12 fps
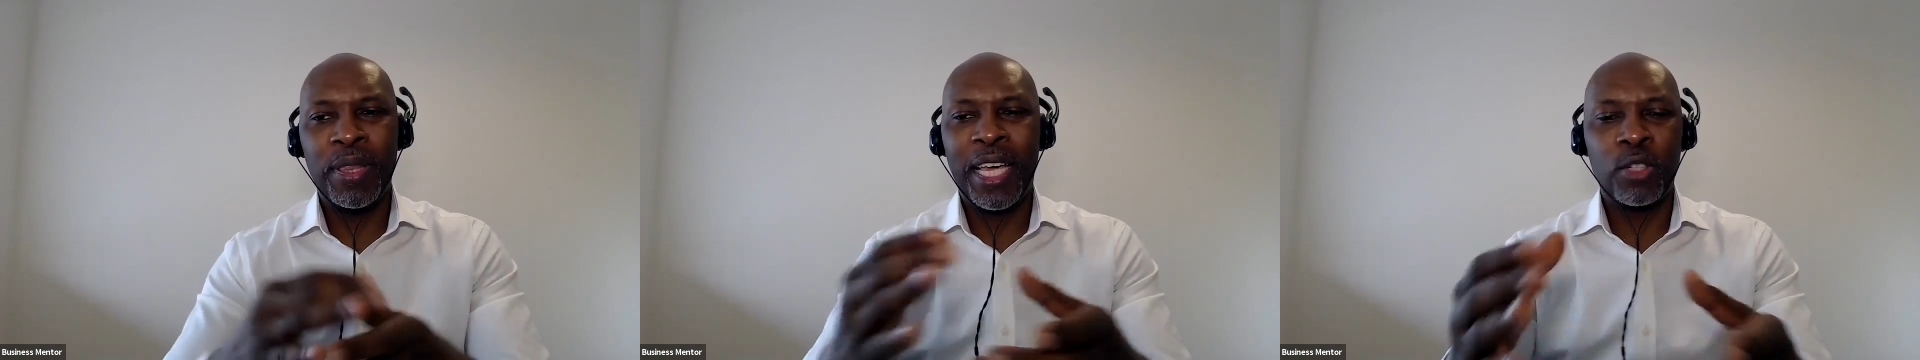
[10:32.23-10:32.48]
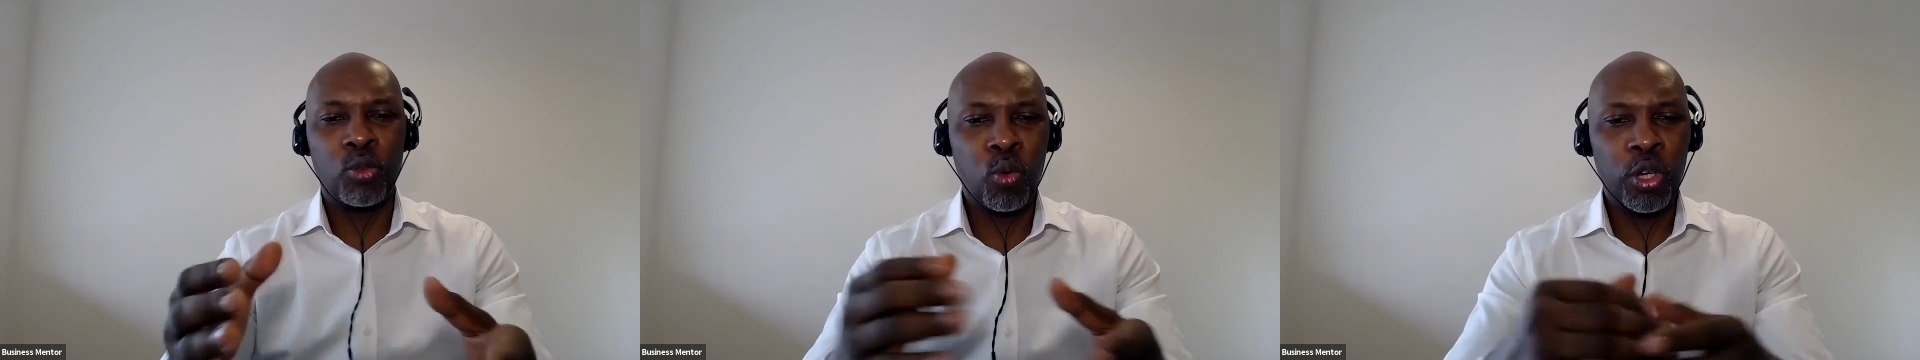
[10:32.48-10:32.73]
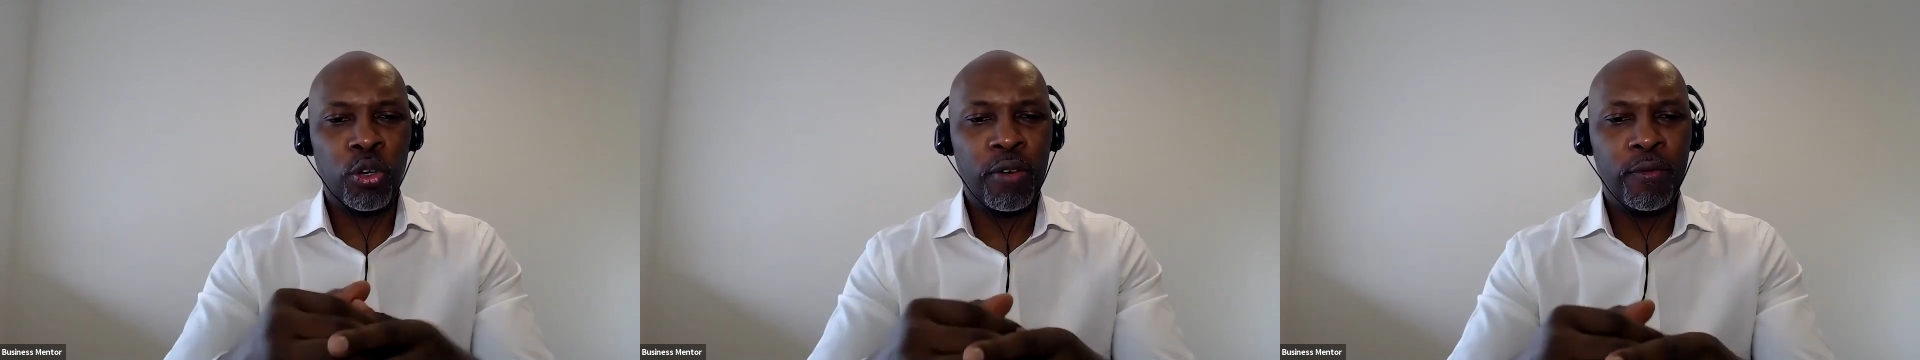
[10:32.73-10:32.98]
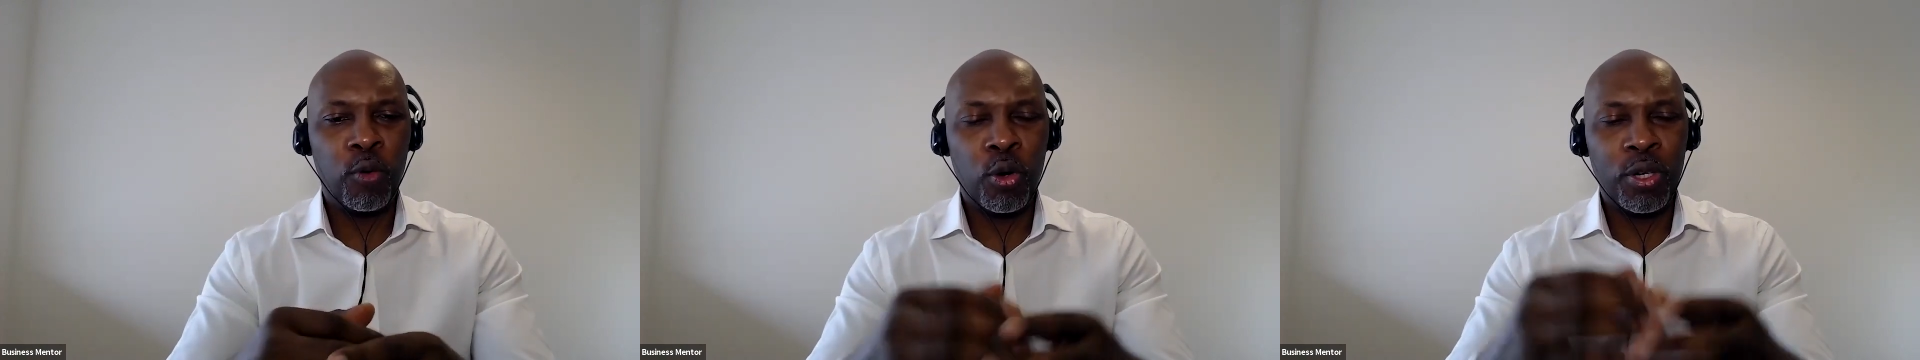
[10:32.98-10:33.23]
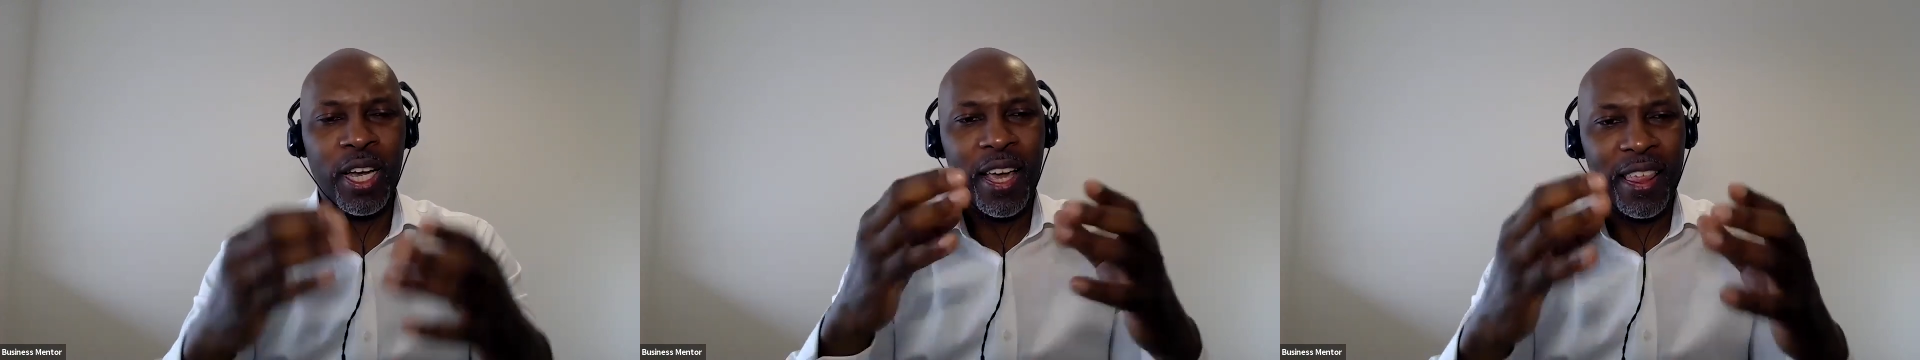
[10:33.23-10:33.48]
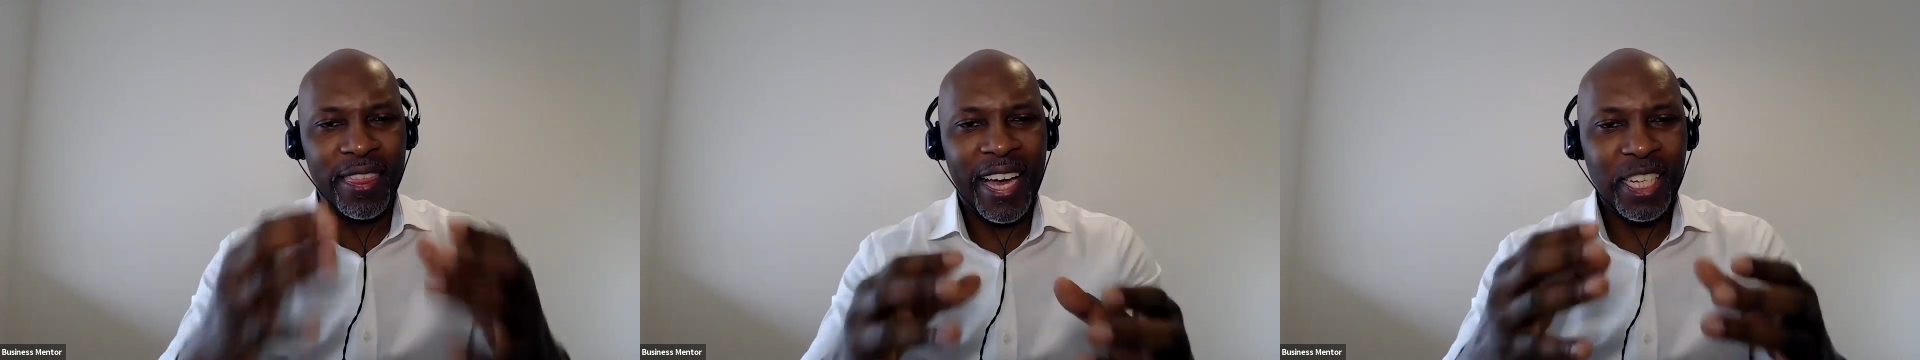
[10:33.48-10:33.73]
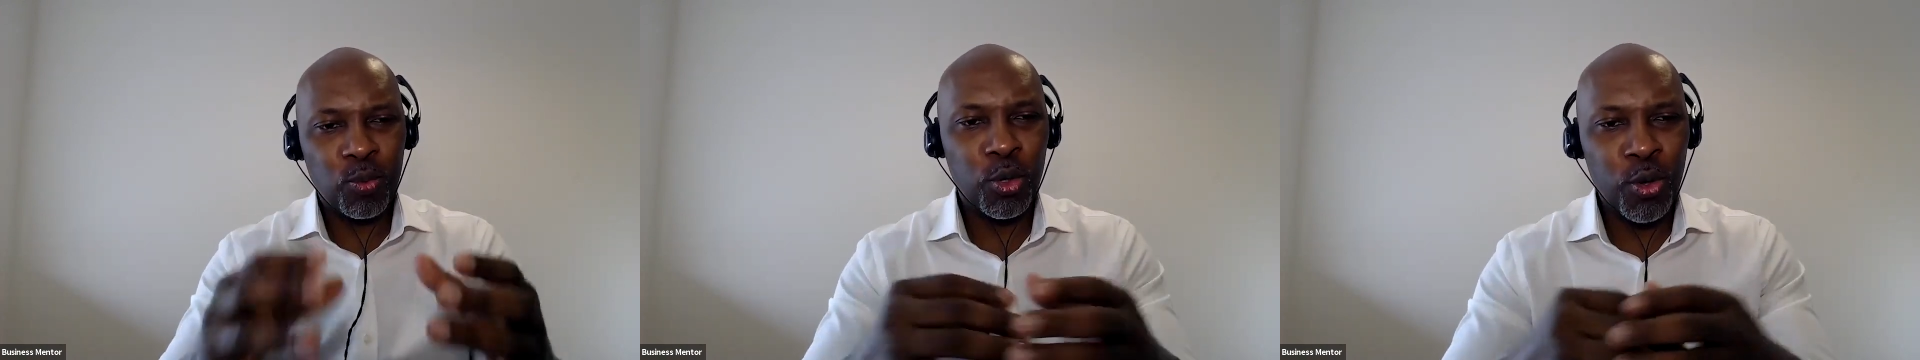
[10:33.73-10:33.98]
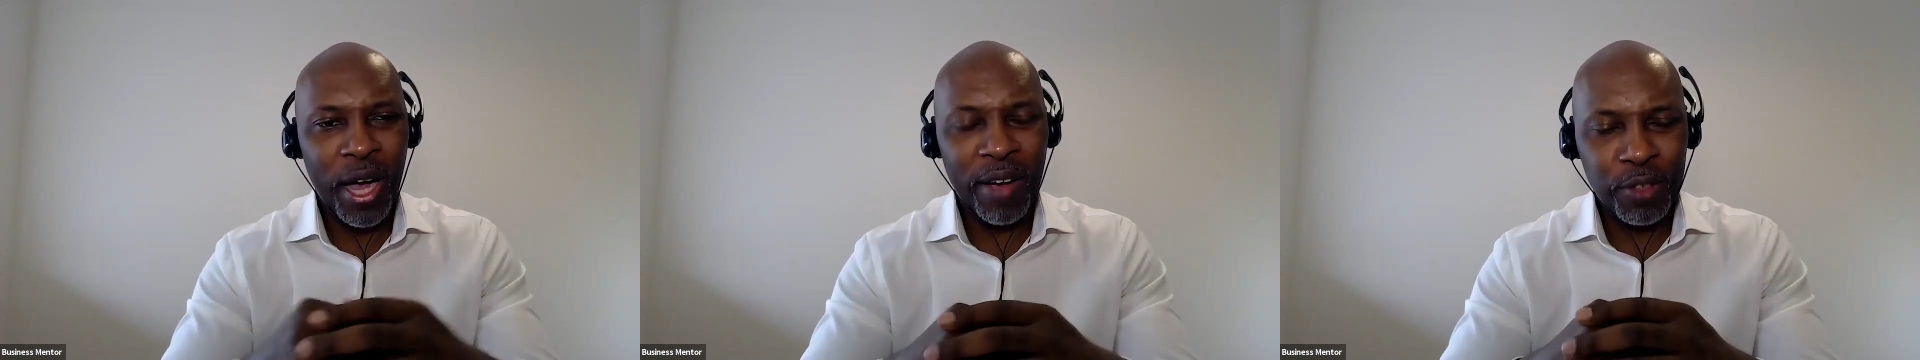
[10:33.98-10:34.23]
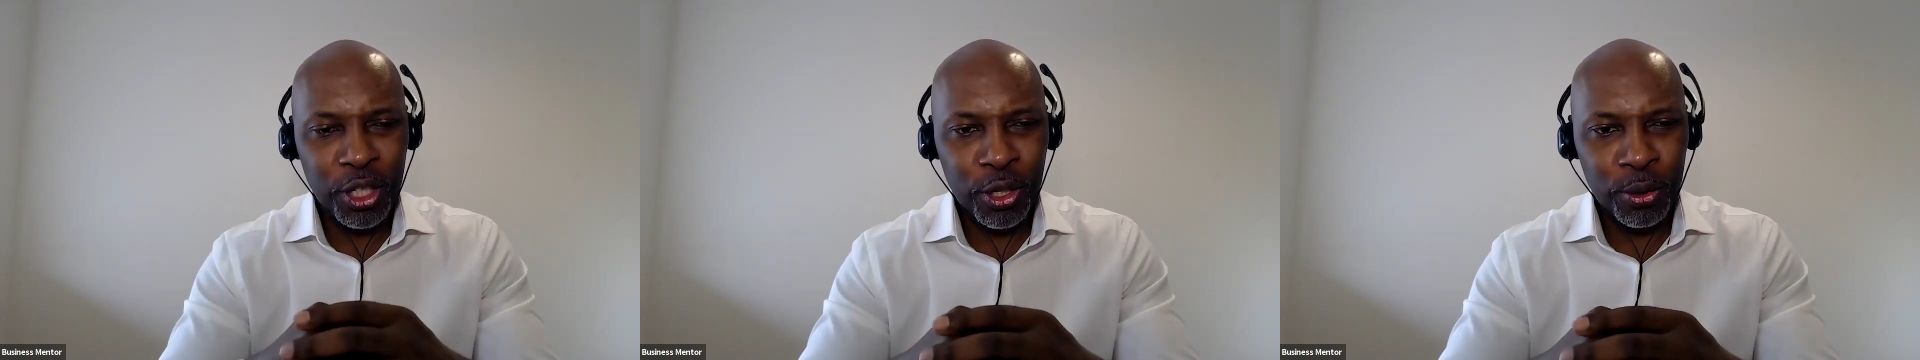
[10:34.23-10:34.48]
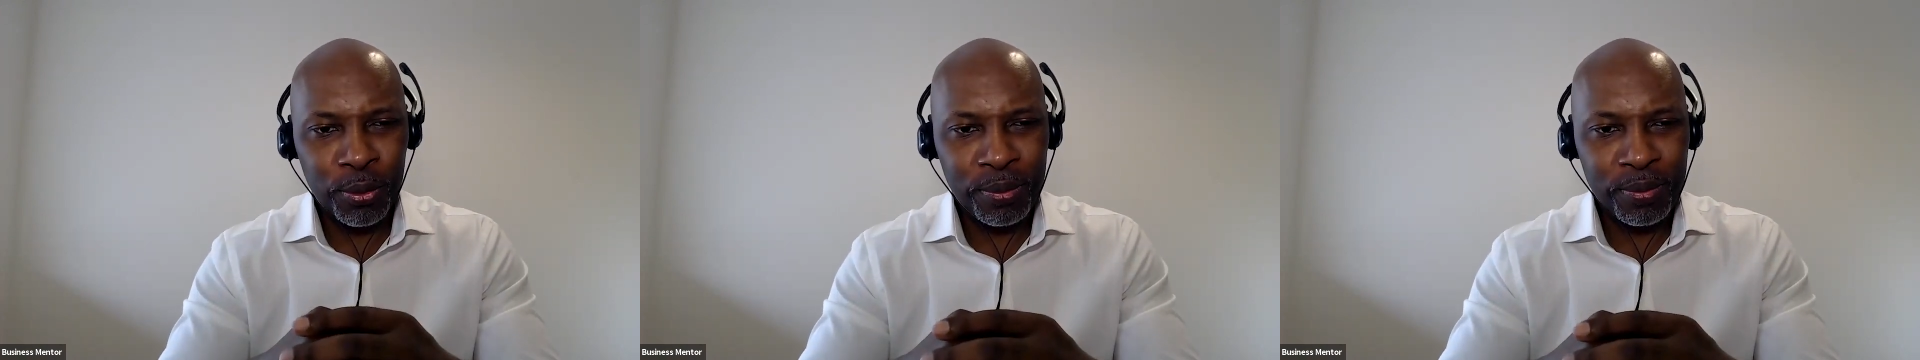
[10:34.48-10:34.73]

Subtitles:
that's all you can afford, that's what you have to do.